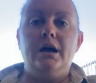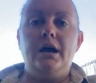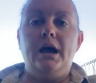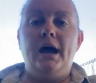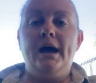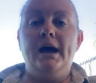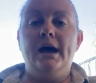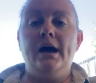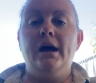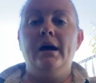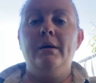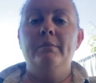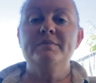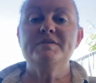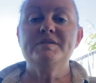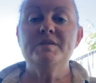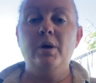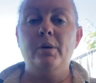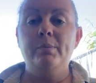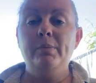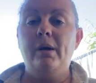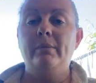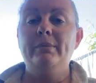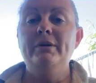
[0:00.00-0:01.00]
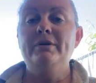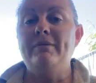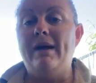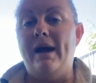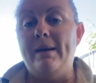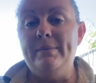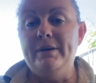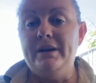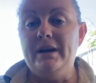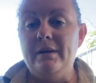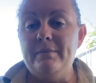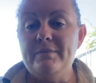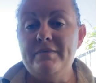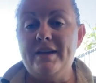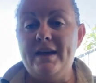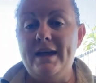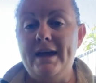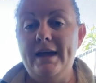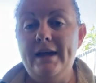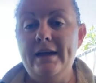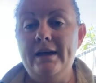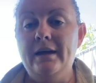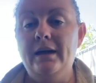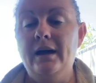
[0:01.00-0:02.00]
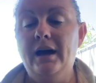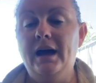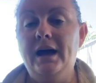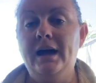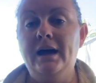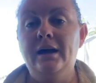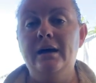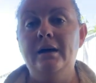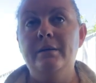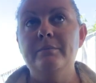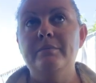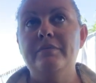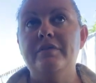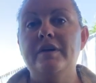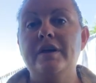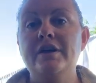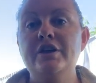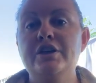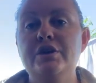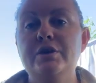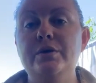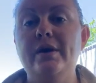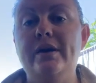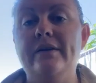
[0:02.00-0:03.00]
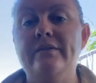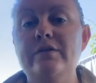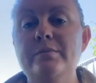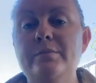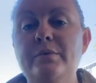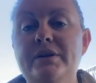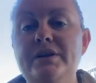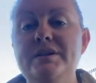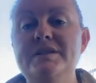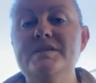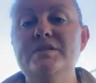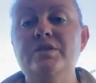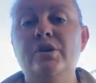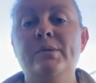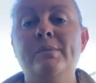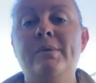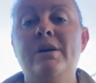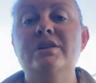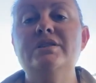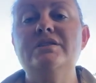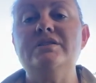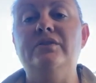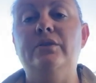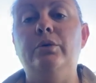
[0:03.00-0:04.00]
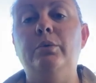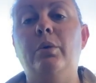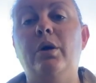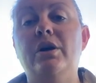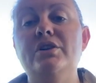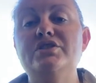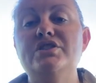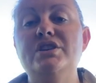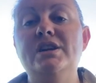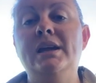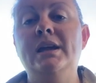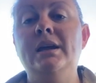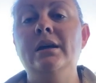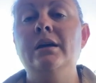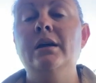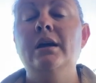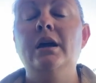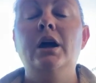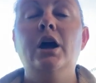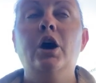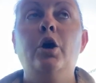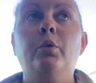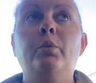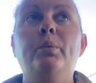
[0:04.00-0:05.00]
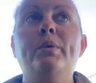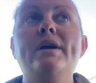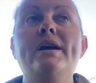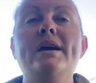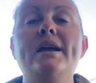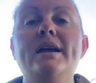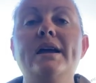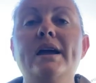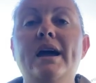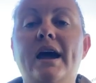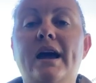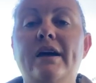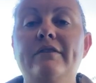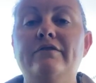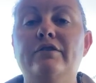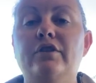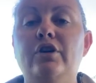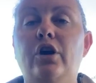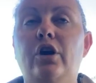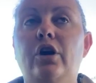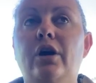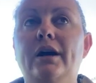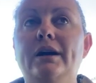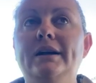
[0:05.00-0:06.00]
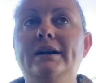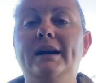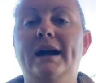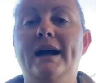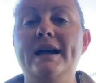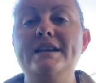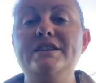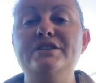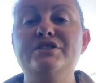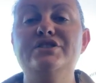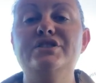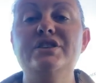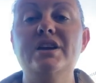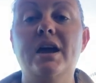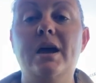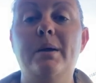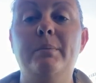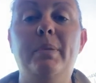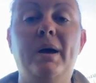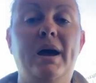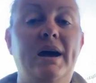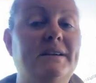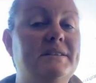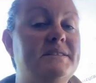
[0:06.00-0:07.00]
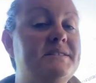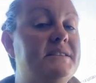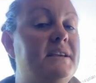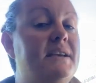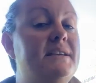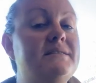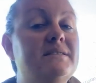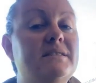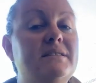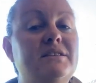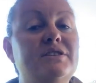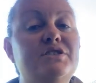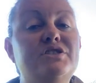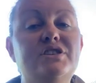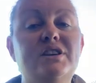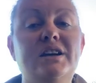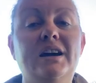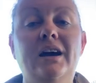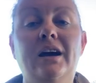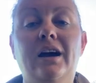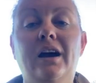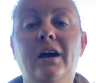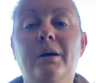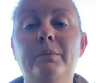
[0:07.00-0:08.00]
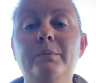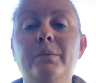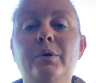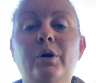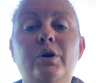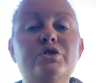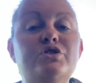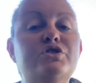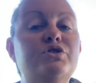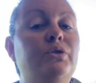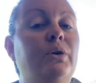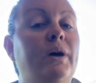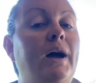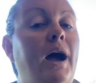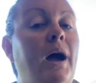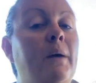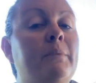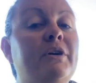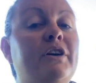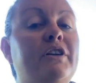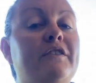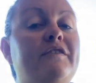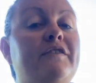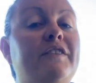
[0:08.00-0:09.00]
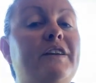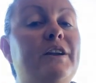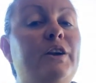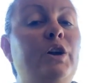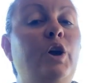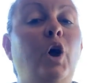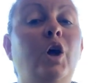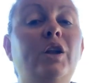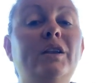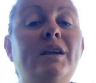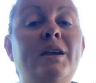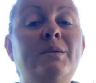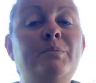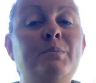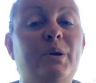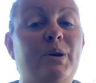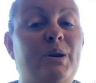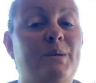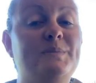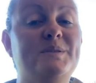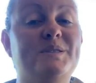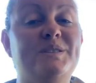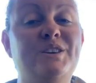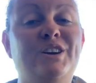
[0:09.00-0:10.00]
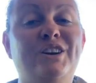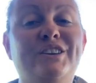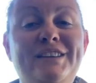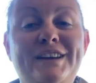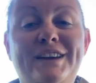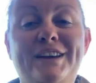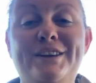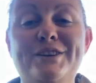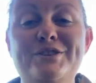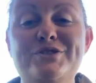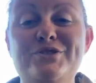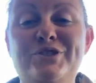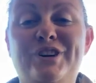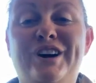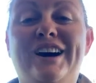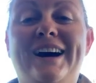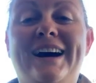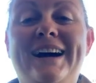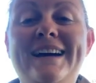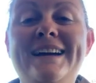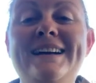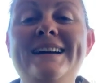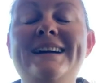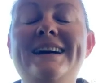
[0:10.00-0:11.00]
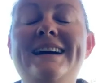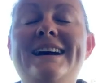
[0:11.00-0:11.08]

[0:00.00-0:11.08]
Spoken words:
So I'll probably wrap it up there. Thank you everybody so much for watching. We have got a jam-packed season this year. I'm not sure how I'm going to fit it all in, but I'm certainly going to try.